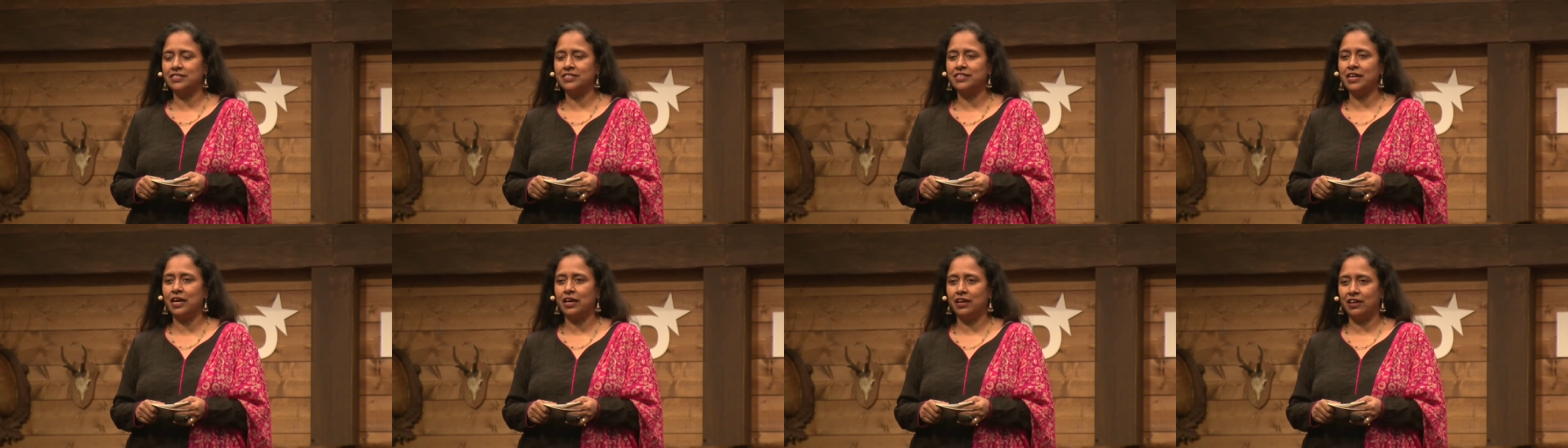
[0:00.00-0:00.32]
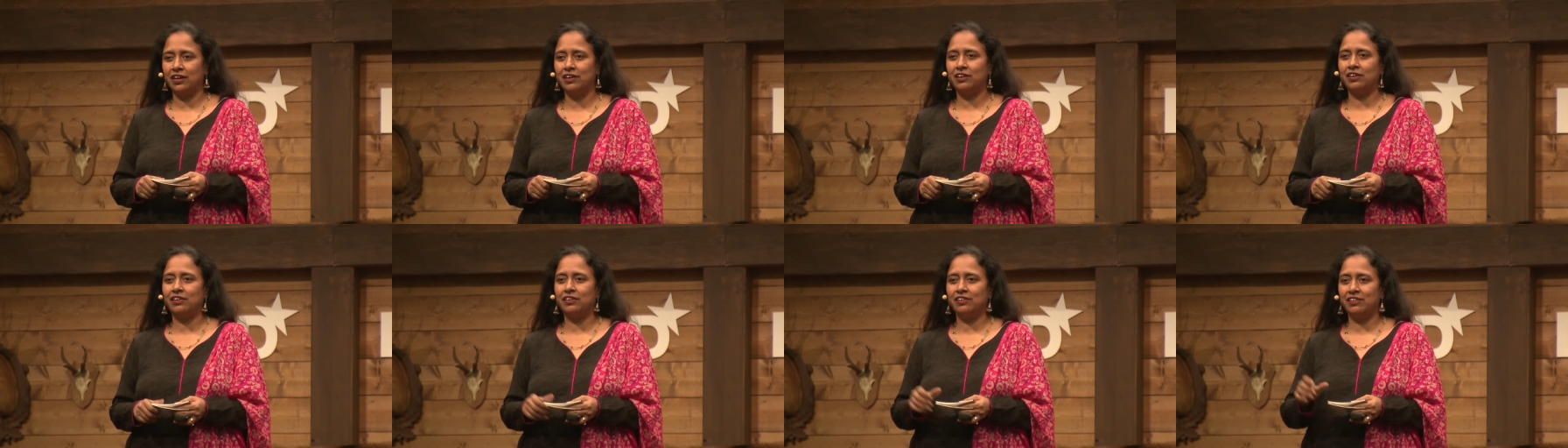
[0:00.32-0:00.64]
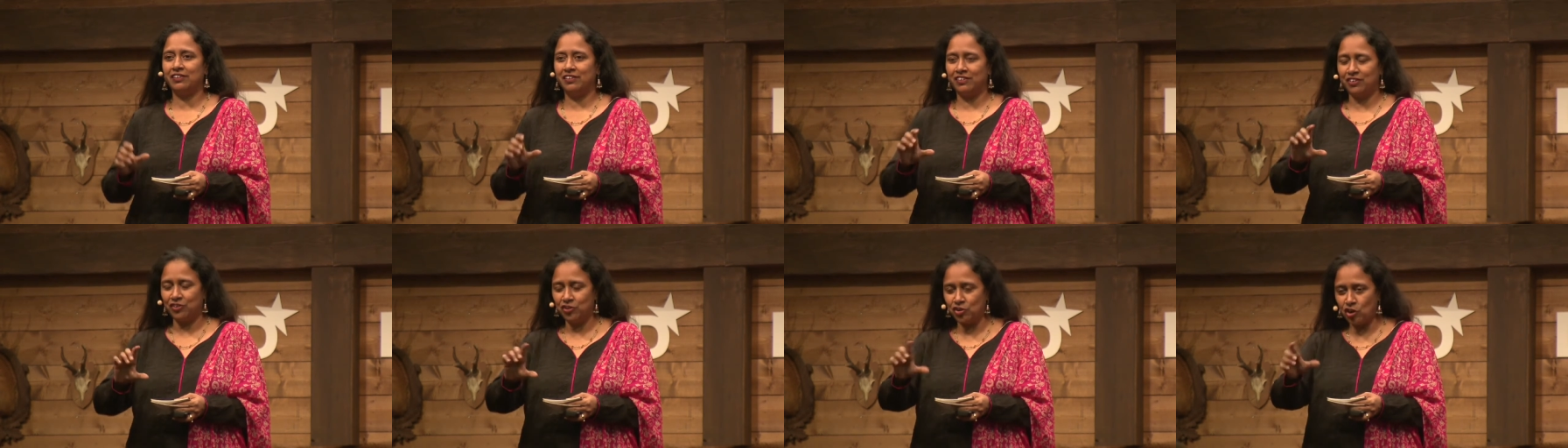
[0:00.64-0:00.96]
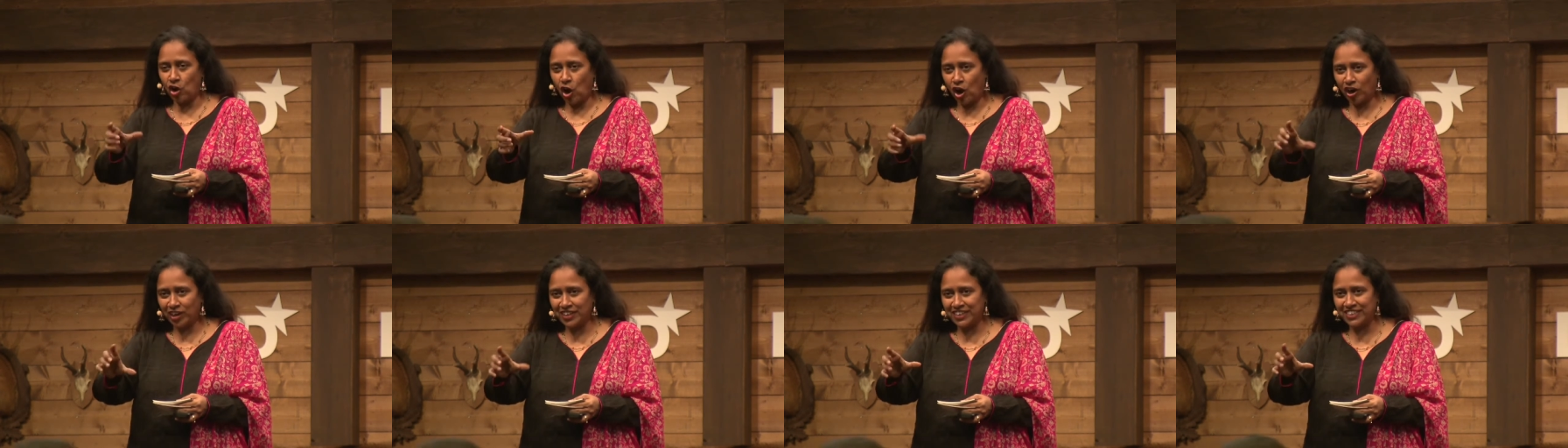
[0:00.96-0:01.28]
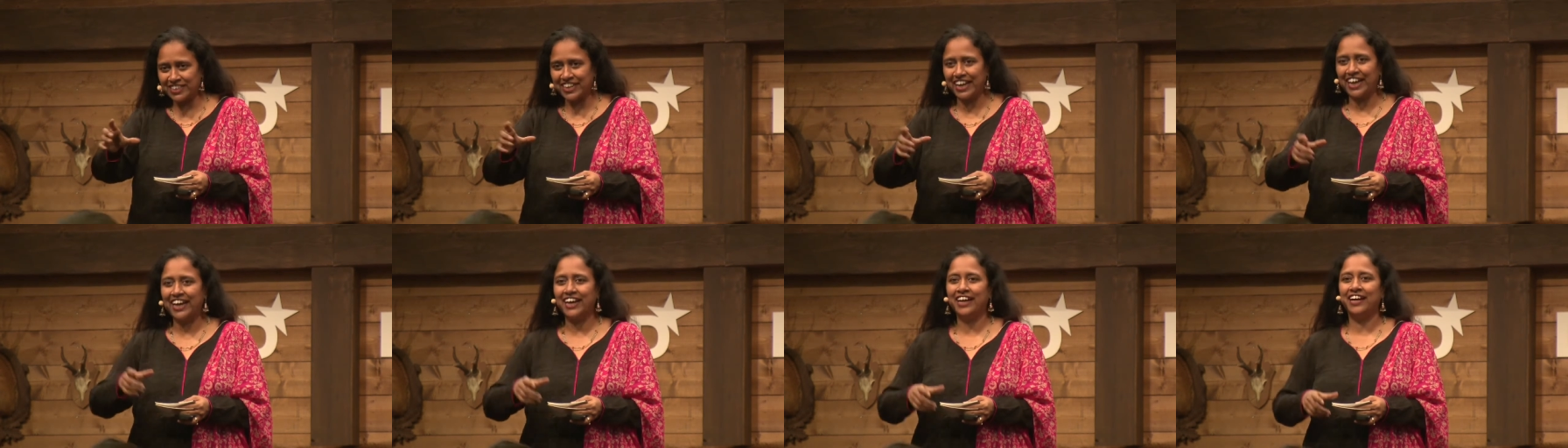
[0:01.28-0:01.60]
uh,
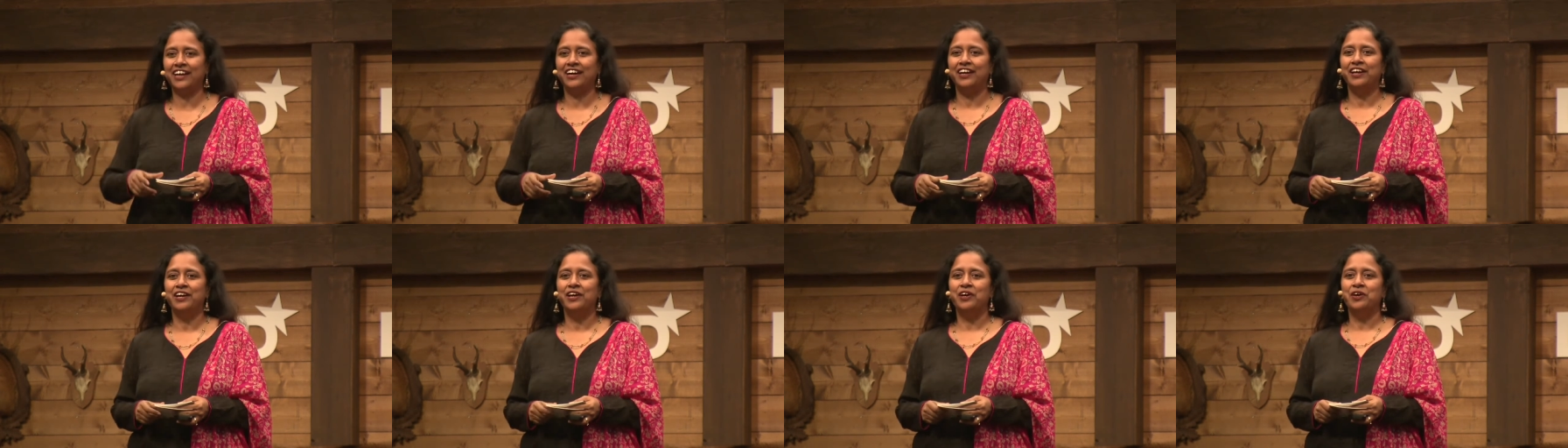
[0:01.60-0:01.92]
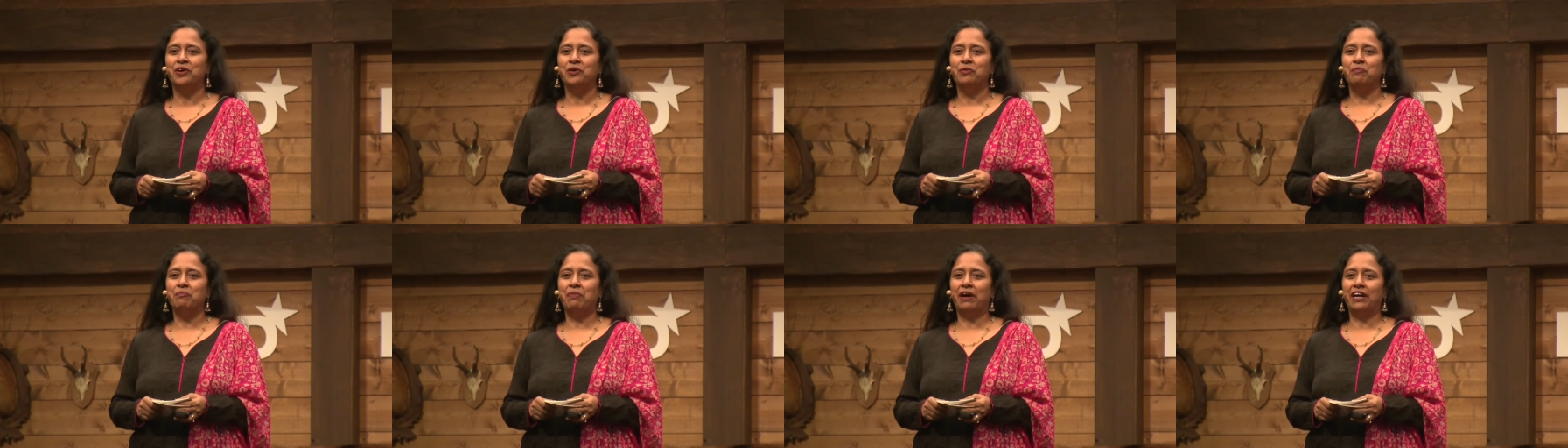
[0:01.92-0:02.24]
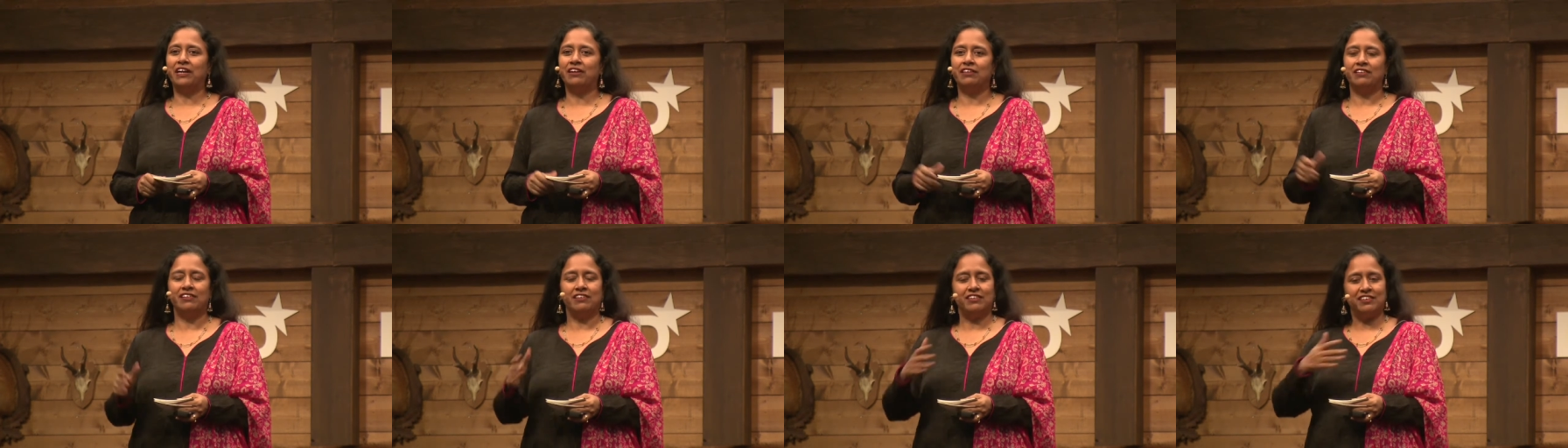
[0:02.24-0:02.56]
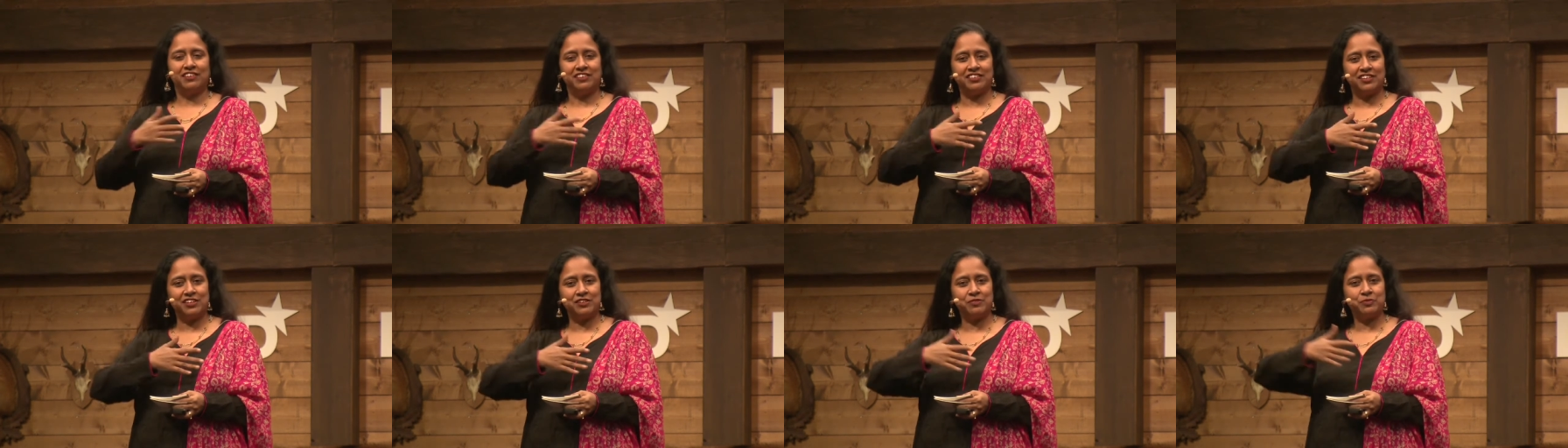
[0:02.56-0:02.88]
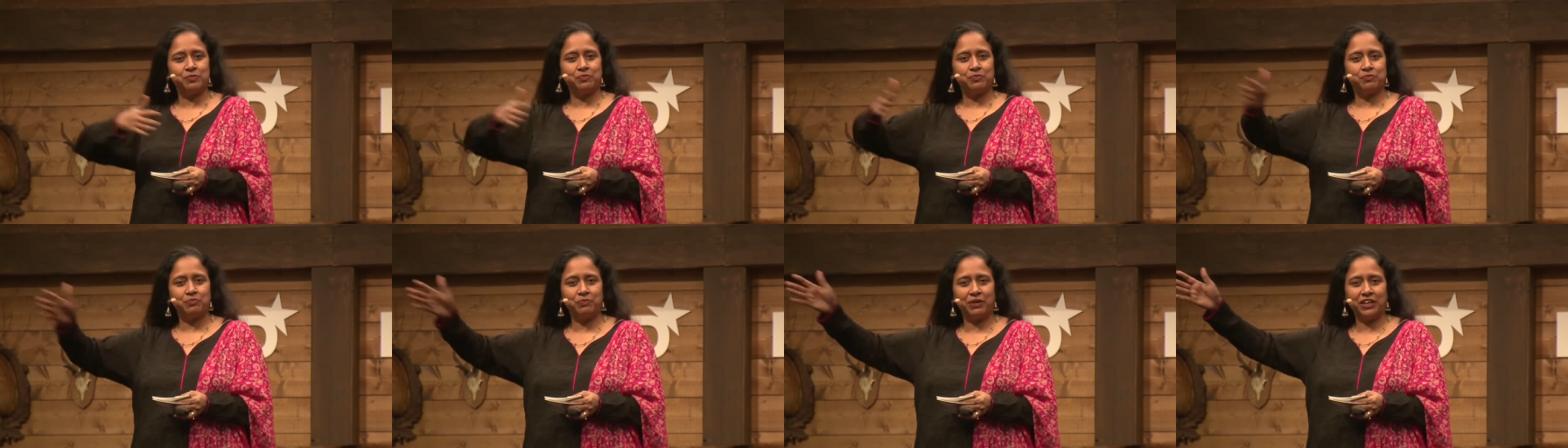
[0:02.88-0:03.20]
non-tech, but he's
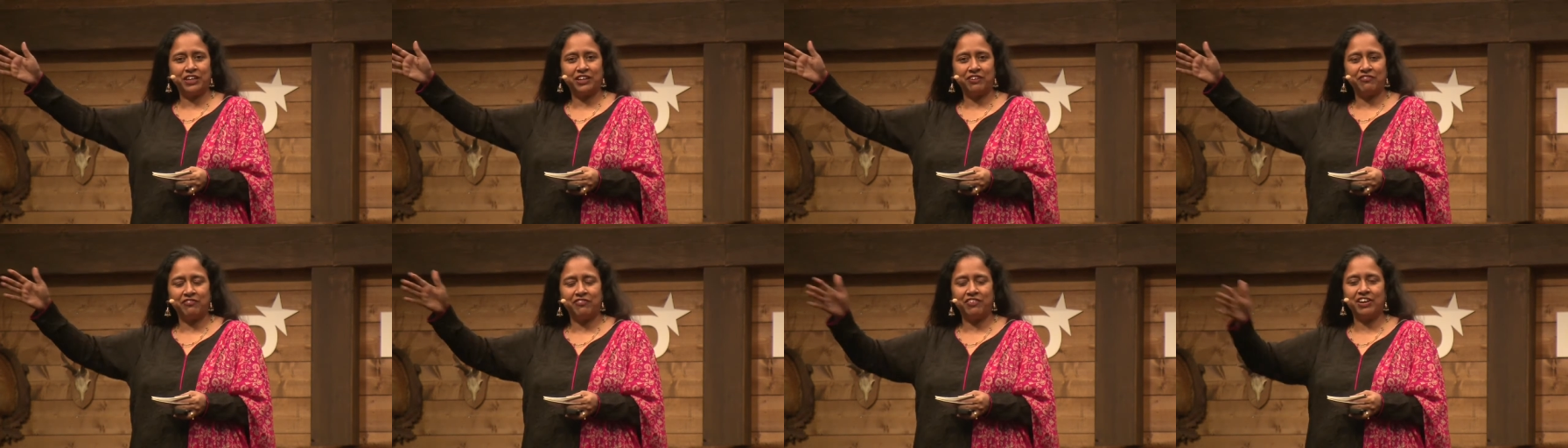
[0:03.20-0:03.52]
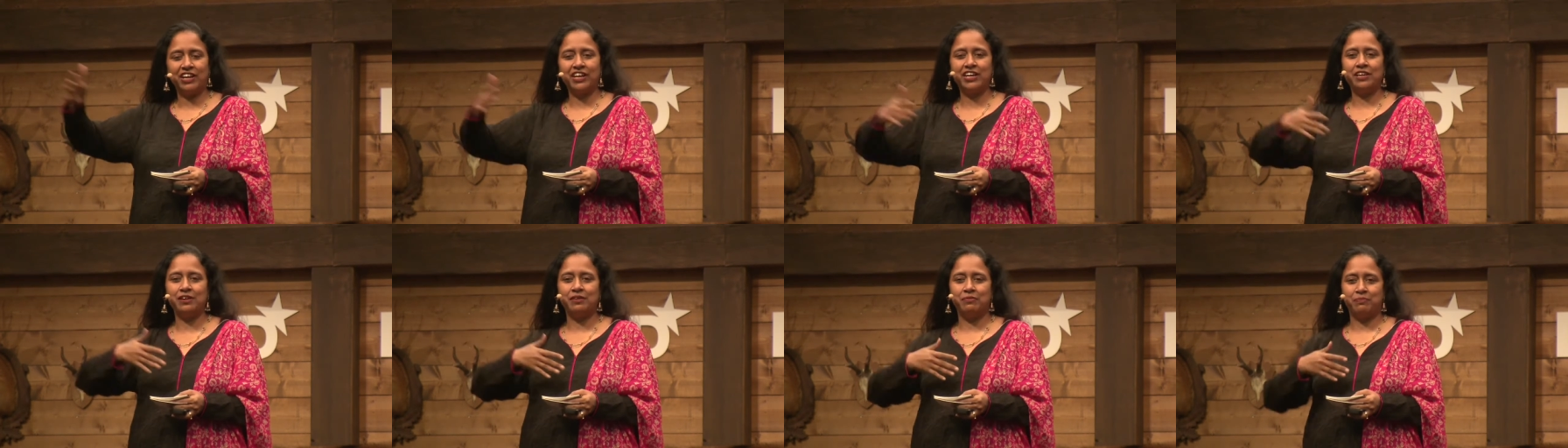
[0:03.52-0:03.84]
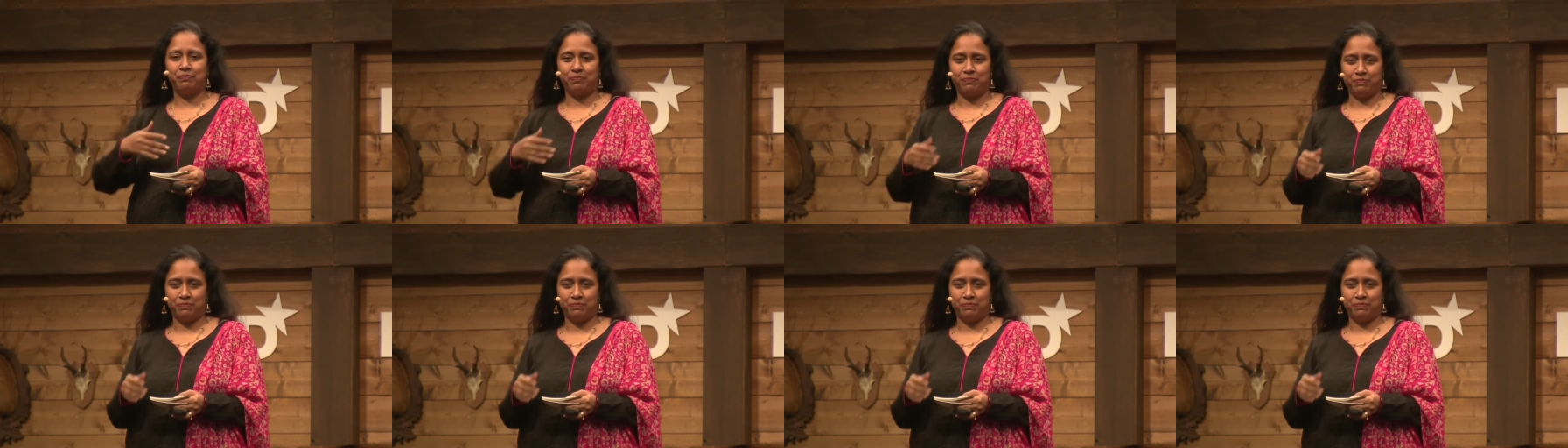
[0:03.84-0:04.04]
built a very